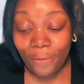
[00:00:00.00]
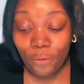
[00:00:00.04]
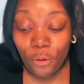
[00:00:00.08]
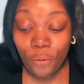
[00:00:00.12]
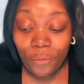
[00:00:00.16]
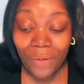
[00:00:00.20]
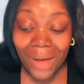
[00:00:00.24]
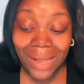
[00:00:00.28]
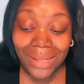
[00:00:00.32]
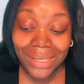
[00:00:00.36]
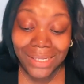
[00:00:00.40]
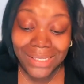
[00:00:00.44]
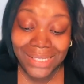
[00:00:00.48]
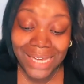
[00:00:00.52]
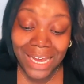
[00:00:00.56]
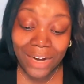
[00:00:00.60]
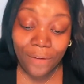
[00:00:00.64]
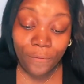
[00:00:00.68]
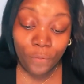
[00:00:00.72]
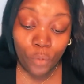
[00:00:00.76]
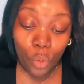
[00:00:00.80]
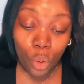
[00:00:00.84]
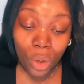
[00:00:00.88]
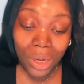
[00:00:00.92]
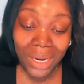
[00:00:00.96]
If you filed a
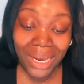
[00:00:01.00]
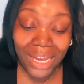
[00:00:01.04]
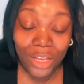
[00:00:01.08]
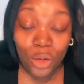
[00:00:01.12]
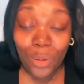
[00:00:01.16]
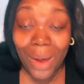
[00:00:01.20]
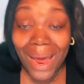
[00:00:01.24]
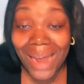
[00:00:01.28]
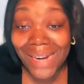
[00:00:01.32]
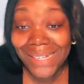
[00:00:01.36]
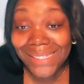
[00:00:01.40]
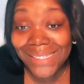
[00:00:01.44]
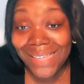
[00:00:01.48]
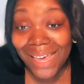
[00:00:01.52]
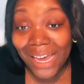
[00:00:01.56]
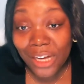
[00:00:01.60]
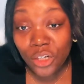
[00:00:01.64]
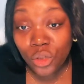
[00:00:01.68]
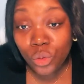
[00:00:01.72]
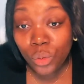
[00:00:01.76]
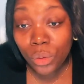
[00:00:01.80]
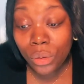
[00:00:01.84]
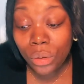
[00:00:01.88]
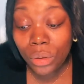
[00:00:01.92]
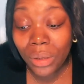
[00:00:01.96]
1040 and you had a
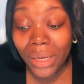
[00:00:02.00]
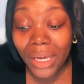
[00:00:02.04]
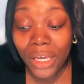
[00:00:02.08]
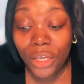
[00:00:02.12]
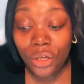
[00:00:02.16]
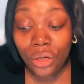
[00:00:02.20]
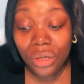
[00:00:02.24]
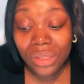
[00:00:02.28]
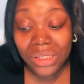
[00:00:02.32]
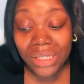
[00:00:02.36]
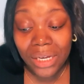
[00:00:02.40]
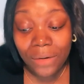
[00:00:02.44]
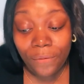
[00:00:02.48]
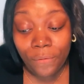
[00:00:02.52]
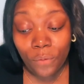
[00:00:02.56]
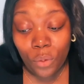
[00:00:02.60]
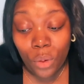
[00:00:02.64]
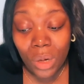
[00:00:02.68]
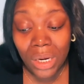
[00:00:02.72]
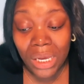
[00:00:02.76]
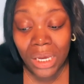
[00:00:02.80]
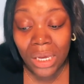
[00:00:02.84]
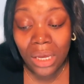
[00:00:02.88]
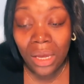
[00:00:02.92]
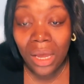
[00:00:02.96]
schedule in your
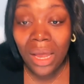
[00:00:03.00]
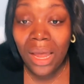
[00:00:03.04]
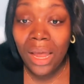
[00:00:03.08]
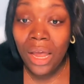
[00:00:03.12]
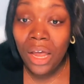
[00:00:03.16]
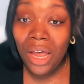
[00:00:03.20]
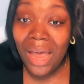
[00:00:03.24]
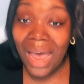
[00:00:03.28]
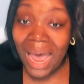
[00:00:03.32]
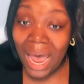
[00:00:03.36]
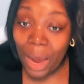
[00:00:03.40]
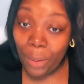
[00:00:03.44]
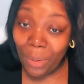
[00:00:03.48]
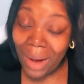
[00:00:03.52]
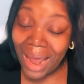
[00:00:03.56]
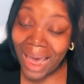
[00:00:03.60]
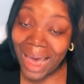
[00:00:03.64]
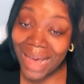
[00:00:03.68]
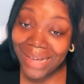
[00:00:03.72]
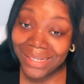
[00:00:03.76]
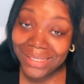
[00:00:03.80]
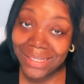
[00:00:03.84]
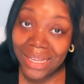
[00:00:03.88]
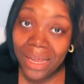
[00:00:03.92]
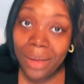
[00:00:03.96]
1040, I would
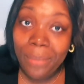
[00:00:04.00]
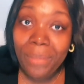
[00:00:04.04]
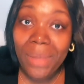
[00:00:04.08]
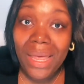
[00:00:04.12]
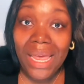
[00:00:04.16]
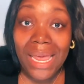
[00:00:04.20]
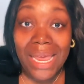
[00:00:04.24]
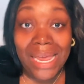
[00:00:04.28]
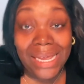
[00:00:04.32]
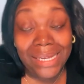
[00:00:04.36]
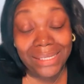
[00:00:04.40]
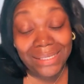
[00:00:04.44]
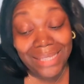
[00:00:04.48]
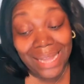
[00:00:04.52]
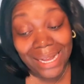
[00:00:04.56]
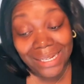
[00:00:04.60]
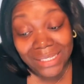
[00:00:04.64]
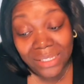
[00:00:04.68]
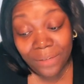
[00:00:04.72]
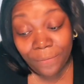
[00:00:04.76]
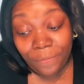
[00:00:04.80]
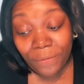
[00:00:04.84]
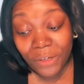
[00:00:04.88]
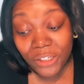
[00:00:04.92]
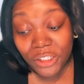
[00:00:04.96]
ask them, is
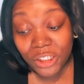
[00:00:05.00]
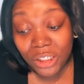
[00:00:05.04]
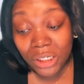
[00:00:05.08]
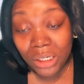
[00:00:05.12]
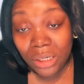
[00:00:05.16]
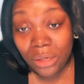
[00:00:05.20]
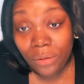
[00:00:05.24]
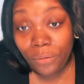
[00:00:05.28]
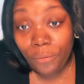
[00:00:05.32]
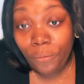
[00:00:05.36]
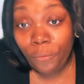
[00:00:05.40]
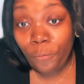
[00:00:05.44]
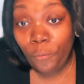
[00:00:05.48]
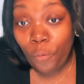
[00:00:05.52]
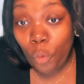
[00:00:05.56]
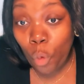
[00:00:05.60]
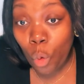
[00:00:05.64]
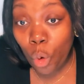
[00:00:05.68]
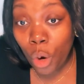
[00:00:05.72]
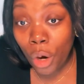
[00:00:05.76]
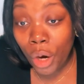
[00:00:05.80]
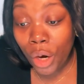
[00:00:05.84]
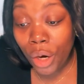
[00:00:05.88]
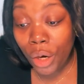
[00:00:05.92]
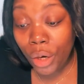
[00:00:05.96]
that sufficient
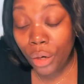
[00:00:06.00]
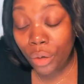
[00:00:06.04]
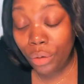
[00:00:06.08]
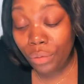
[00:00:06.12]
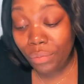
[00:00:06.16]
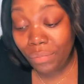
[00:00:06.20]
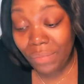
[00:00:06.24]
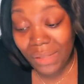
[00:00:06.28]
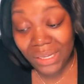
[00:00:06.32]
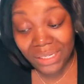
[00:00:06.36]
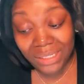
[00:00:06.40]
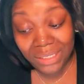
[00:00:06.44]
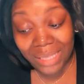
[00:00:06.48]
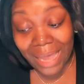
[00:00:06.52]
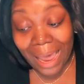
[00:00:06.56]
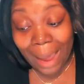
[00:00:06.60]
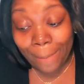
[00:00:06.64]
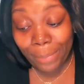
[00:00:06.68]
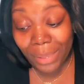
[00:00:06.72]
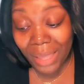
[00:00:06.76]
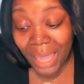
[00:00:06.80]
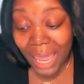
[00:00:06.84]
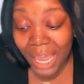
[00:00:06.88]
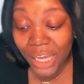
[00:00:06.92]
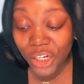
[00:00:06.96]
for this
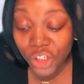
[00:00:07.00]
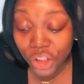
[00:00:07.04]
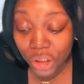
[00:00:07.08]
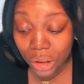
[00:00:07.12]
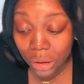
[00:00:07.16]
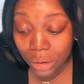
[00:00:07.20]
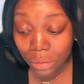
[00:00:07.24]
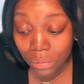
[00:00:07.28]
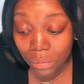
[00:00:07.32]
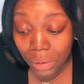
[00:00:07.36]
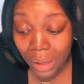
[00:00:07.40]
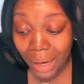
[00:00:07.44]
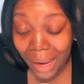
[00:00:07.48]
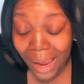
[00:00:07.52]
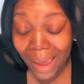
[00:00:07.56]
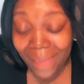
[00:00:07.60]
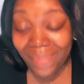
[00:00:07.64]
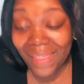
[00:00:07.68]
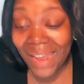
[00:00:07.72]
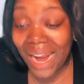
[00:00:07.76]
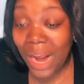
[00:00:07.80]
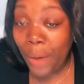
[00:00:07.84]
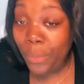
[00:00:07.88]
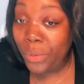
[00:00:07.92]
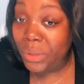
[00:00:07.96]
application?
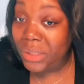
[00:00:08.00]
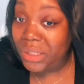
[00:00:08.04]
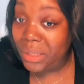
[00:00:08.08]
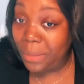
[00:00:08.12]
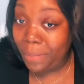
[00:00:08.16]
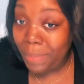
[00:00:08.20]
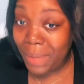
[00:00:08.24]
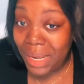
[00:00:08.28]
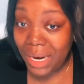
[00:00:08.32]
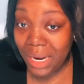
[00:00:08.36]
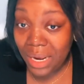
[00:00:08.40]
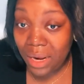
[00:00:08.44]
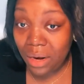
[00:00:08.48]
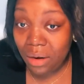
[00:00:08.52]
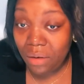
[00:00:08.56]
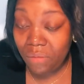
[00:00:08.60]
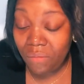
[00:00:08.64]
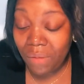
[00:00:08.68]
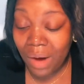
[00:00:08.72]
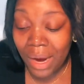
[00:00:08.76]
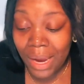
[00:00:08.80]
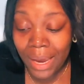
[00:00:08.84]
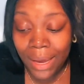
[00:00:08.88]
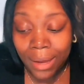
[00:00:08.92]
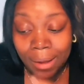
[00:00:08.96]
And then I would submit it,
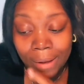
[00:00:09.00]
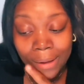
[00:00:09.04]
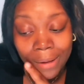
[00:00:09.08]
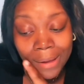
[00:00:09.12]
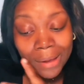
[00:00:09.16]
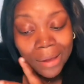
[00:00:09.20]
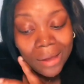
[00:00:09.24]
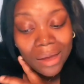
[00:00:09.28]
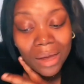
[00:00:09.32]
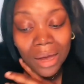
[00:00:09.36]
right?